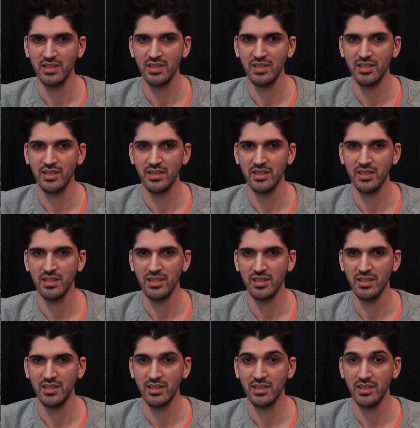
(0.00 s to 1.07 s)

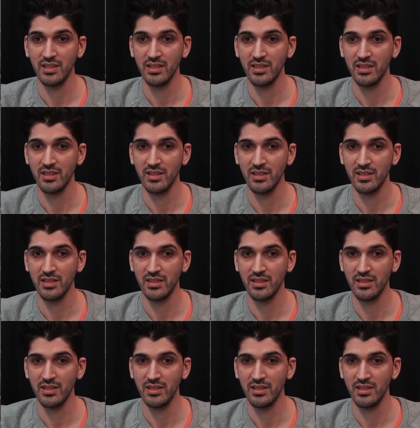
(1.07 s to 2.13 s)
(no one is talking)